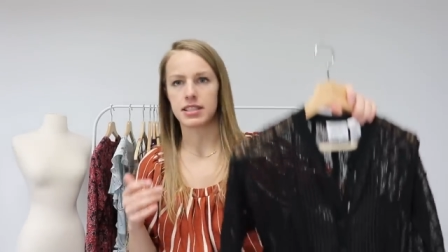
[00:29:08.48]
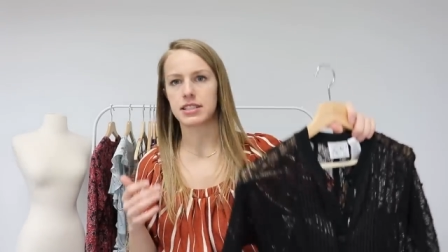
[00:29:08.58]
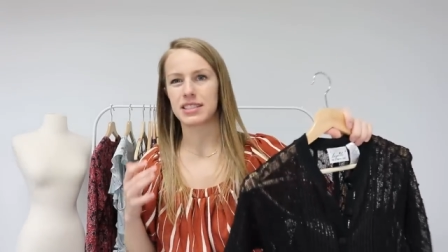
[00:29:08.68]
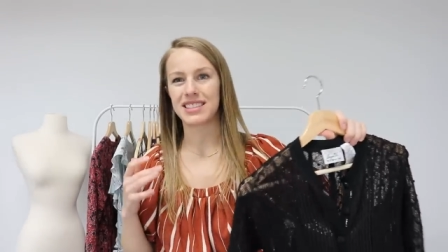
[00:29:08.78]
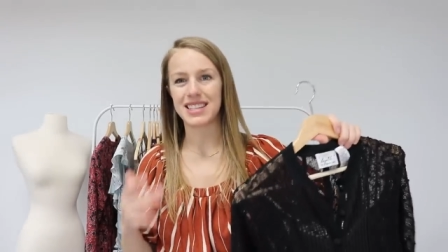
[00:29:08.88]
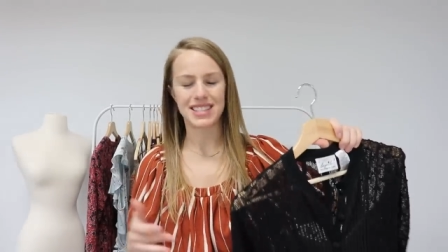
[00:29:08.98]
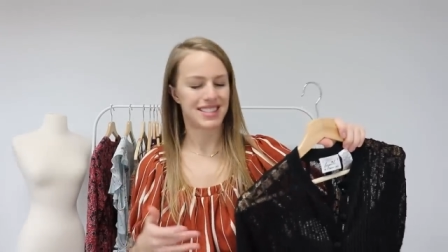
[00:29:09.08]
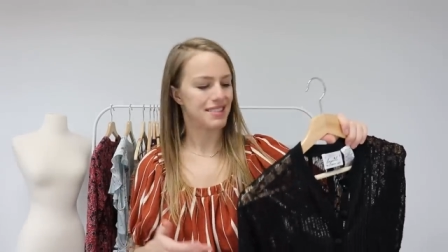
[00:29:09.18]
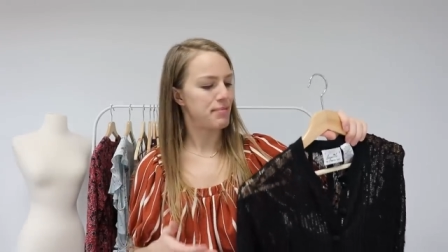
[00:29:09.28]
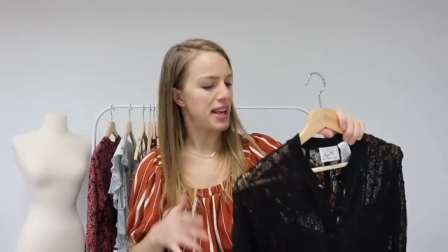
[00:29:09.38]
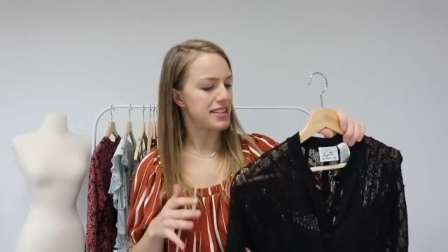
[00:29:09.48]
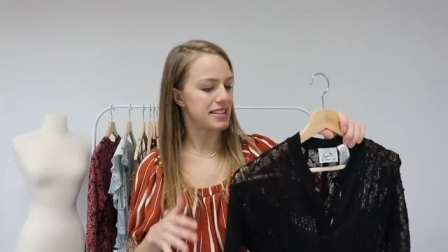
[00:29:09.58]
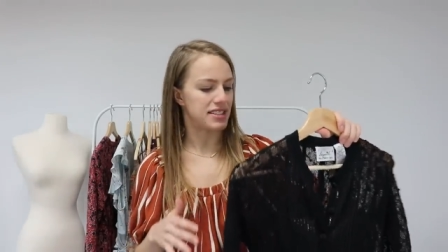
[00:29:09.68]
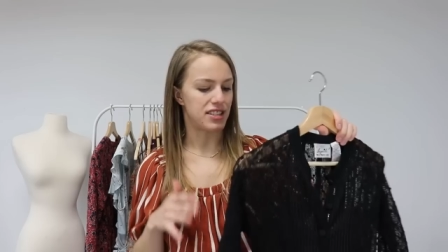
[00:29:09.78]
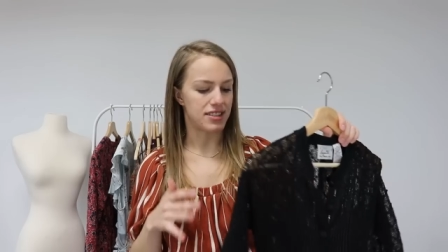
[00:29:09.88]
it, this piece
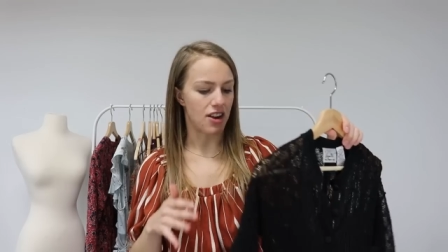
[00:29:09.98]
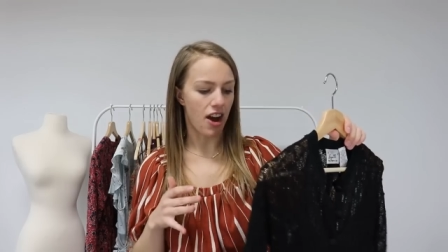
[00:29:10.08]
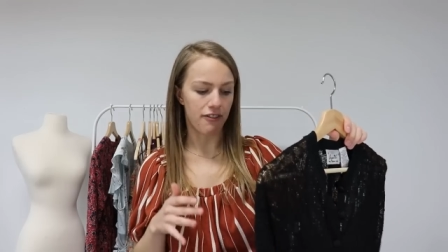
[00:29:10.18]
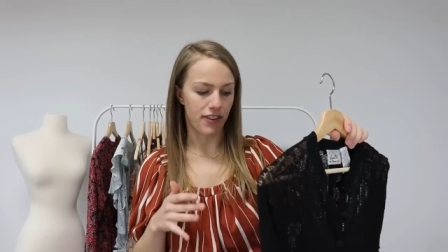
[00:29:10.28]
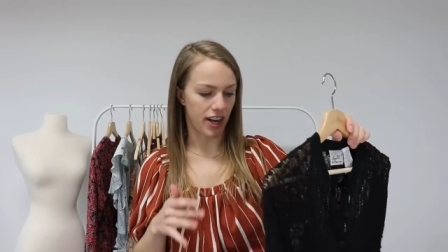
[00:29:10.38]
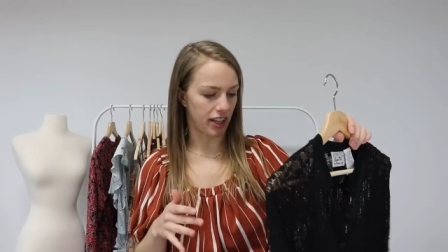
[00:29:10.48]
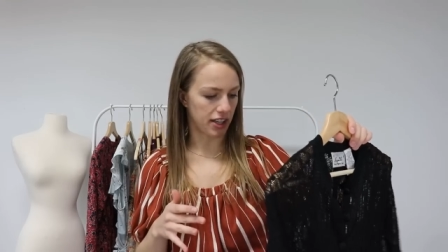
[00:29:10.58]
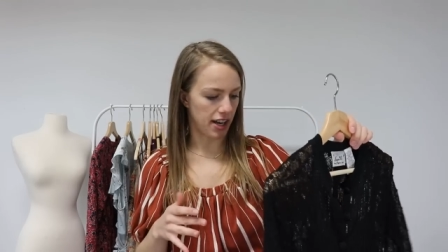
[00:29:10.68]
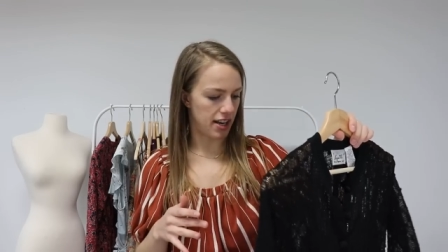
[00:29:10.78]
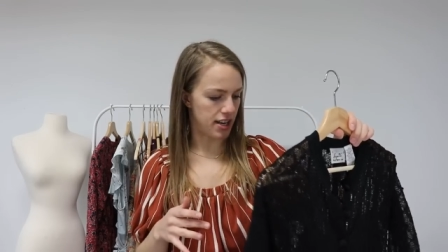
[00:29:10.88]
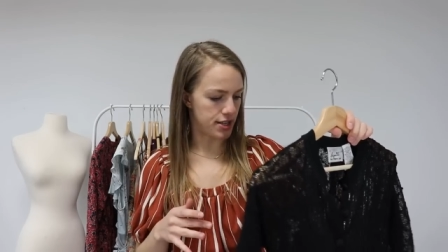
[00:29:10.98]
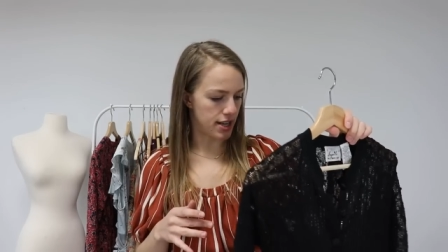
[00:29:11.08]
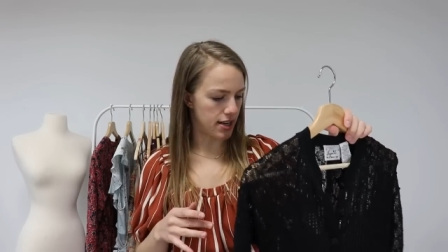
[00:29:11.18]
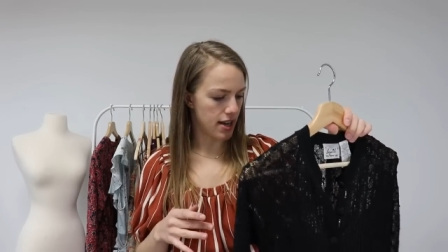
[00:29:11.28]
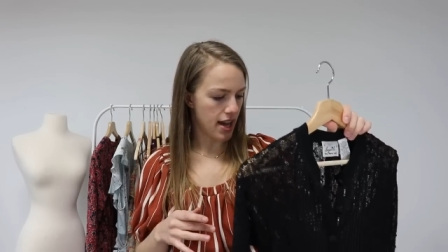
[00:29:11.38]
is just not in very good
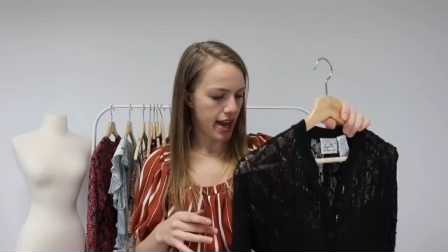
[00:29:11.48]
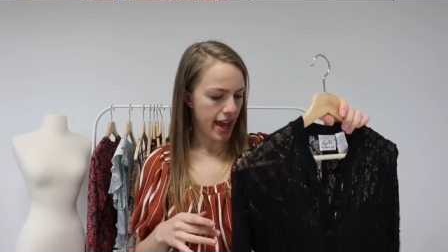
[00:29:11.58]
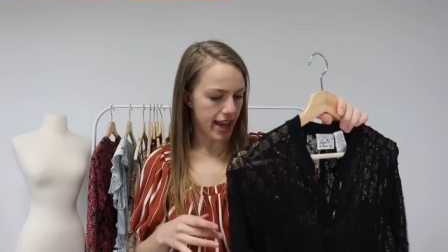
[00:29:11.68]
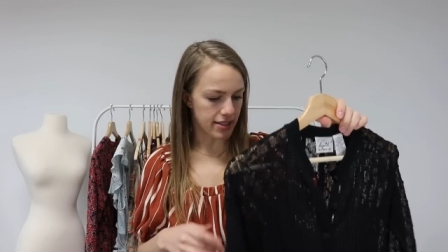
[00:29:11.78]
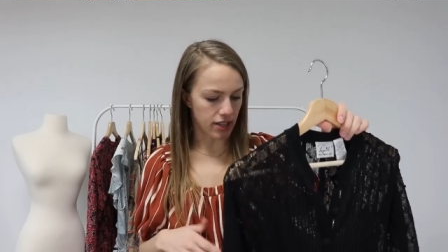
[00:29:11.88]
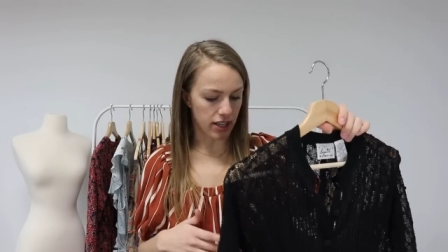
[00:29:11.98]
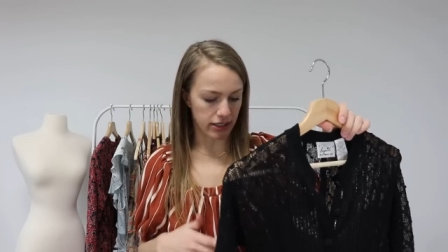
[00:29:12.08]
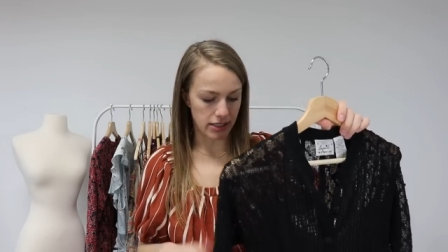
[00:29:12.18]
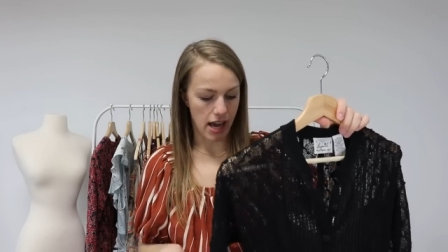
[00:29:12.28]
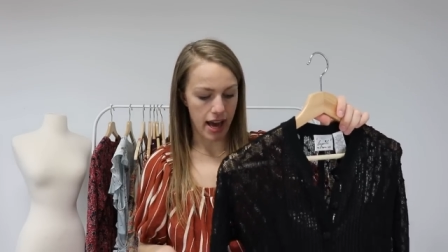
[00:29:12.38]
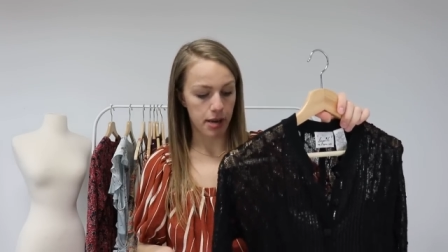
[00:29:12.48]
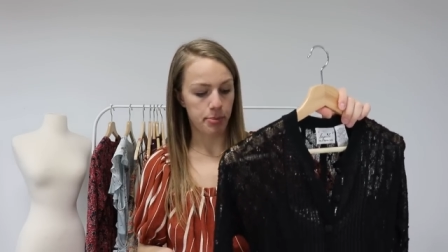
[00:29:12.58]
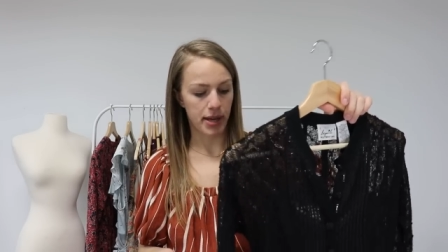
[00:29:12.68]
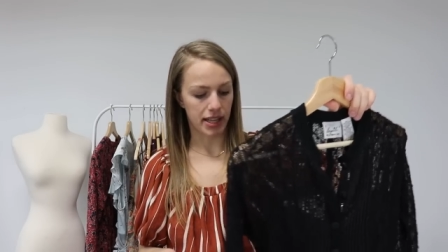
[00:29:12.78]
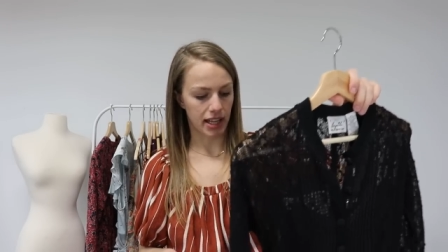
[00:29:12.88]
condition. It's got a lot
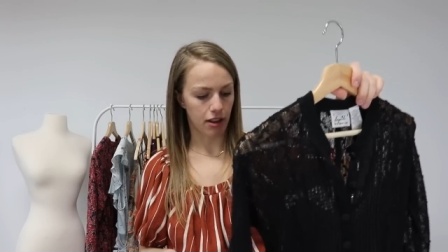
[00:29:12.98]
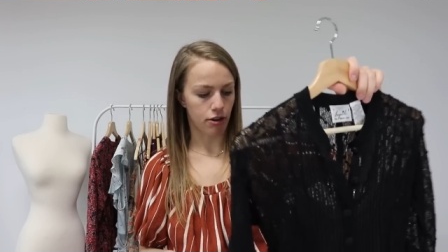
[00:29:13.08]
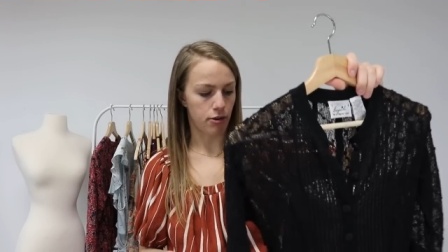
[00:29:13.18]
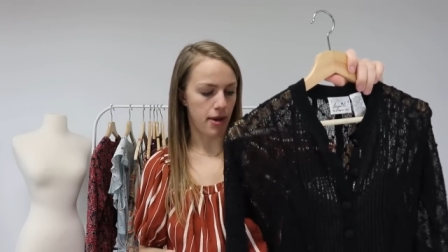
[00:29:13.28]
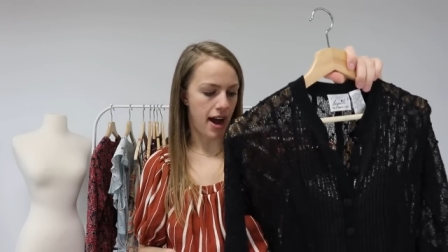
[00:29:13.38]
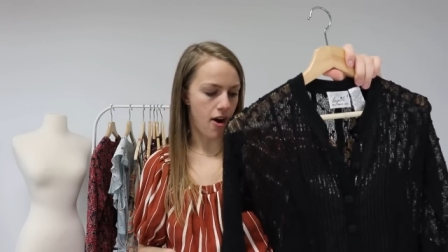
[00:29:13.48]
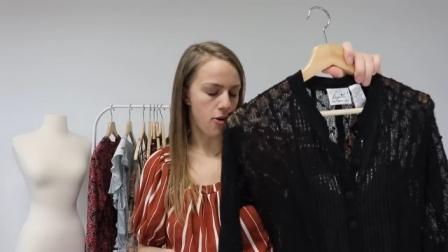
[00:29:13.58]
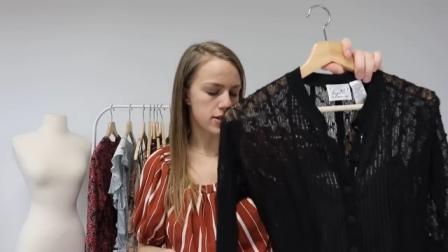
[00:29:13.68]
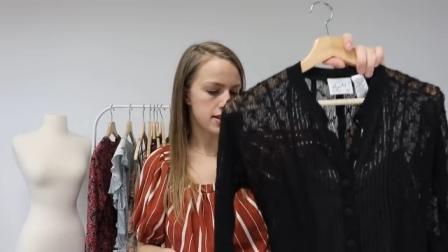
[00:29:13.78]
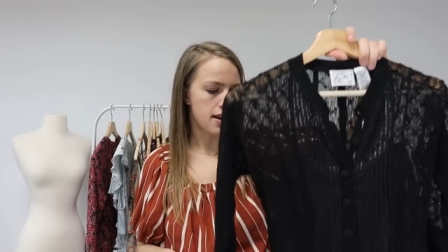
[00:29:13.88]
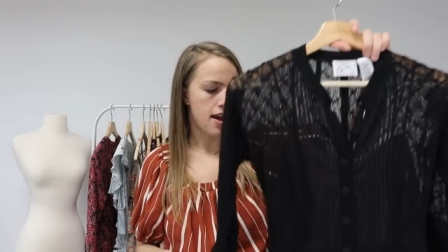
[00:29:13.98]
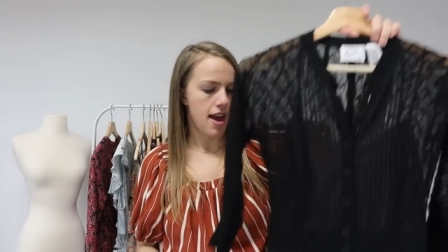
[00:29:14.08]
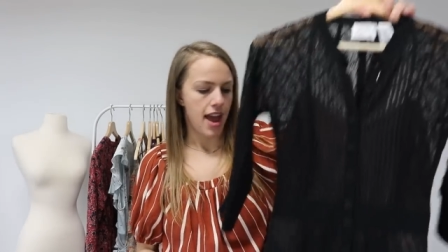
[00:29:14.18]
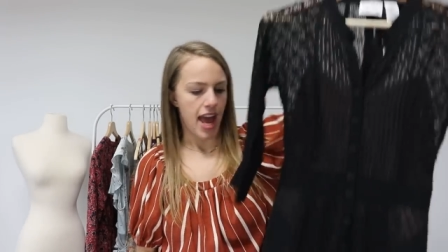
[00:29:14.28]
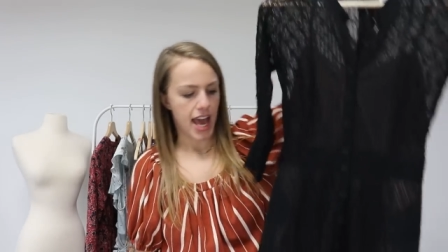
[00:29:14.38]
of pilling throughout
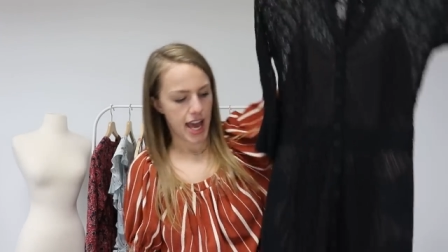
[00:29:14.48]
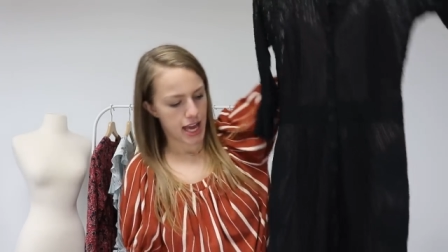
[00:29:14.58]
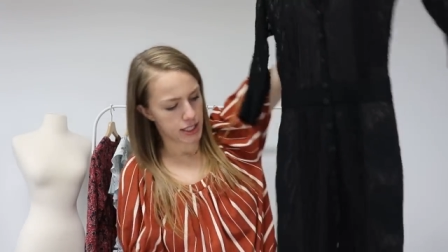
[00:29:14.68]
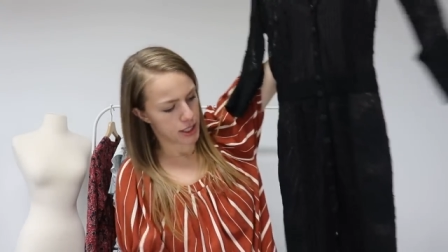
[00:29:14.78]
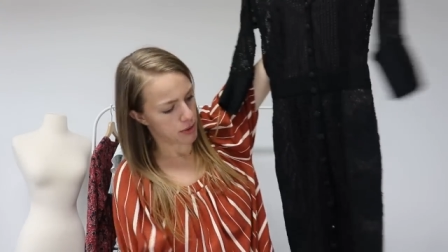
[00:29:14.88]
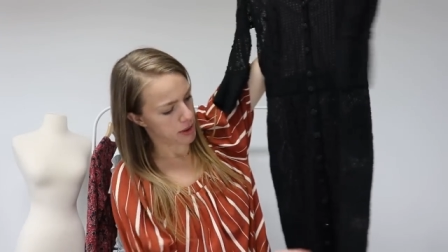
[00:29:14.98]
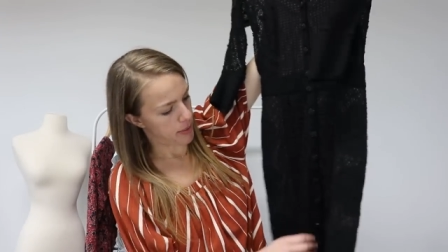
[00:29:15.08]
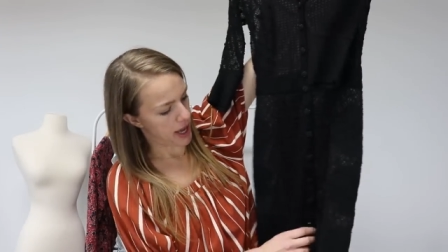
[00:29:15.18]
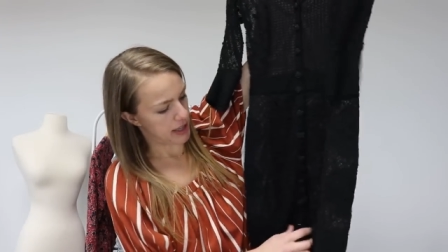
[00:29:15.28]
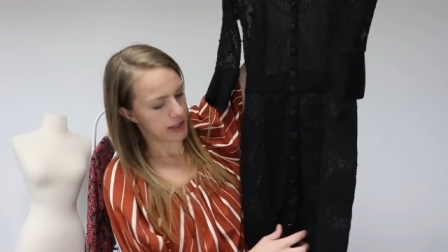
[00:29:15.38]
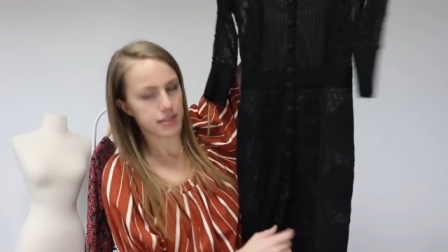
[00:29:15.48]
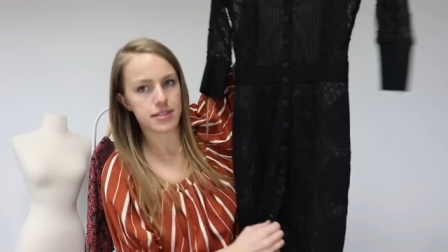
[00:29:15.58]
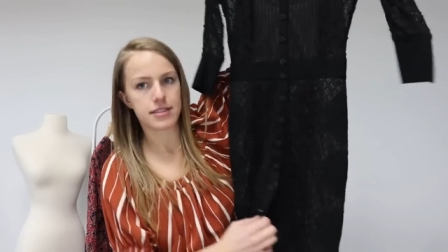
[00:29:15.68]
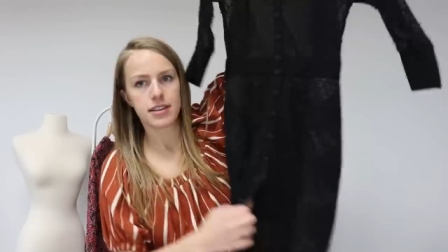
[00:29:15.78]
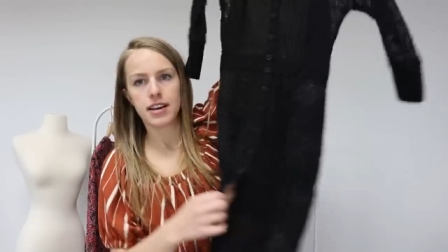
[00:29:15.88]
and two of the
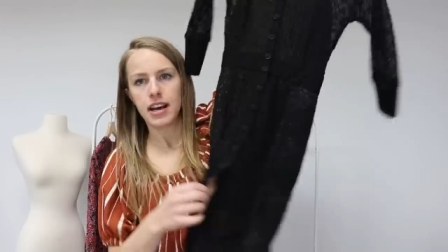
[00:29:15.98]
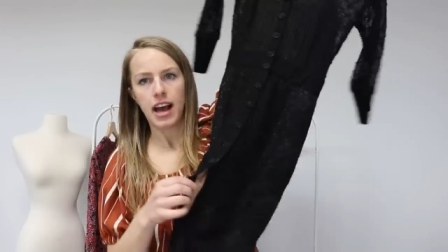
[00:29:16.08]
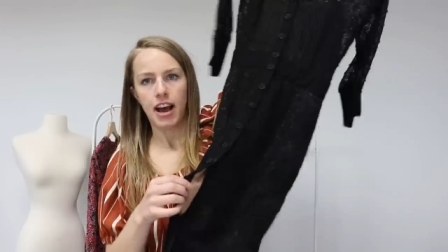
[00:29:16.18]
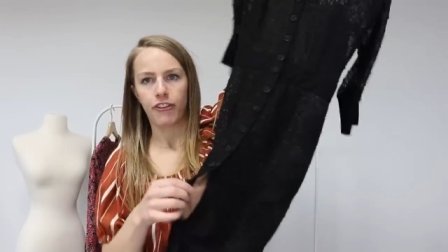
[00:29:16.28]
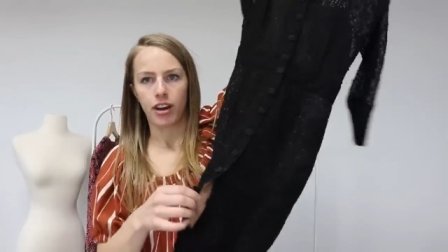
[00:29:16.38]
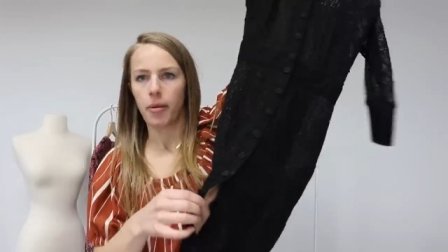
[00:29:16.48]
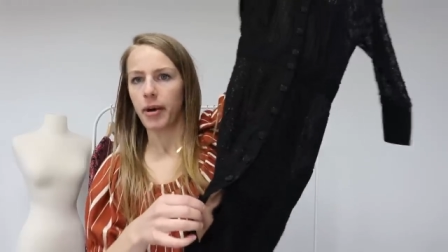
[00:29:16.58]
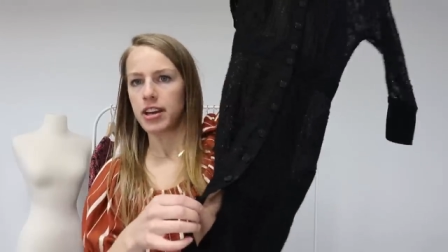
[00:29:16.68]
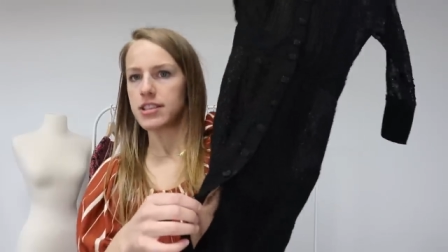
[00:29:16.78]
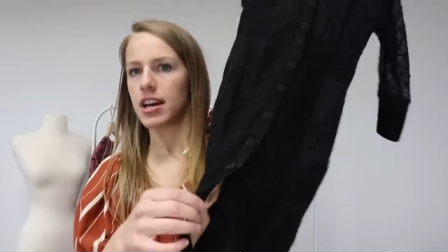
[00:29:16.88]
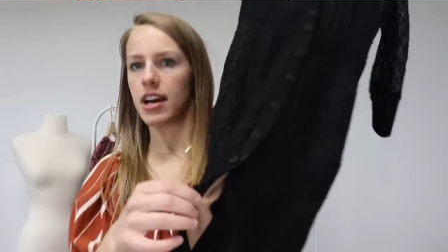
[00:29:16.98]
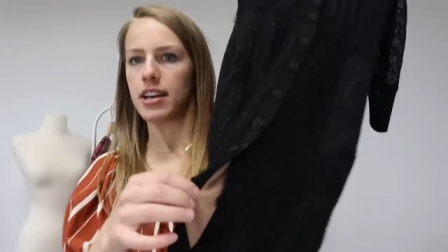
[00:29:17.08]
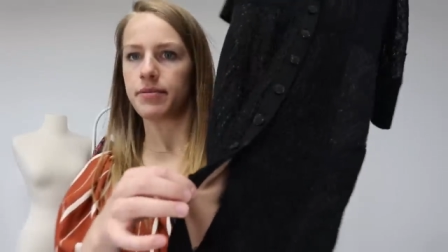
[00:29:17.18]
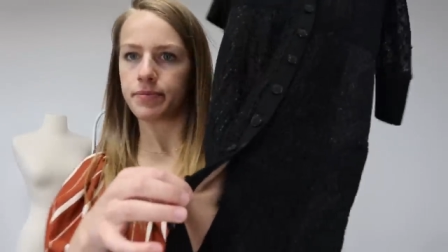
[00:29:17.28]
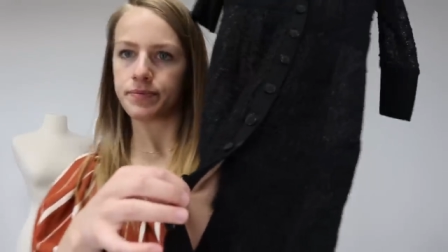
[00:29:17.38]
buttons have come
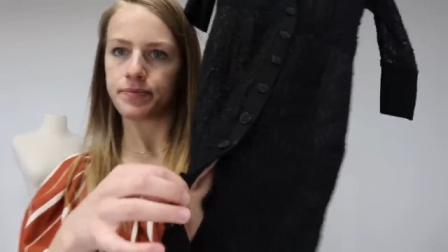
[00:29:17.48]
undone.